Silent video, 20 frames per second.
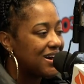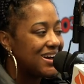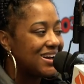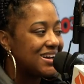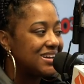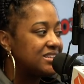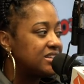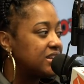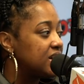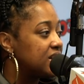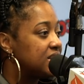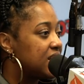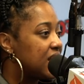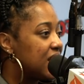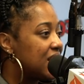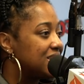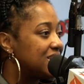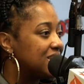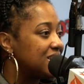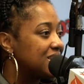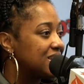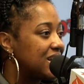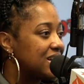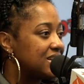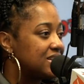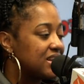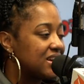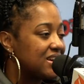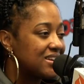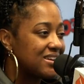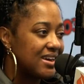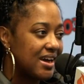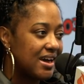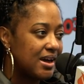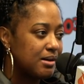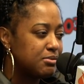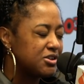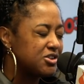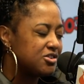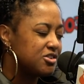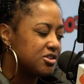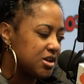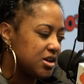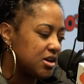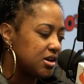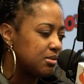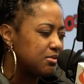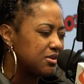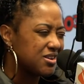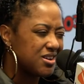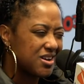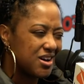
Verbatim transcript: I ain't in... done that yet like that. For Cabbage, yeah, but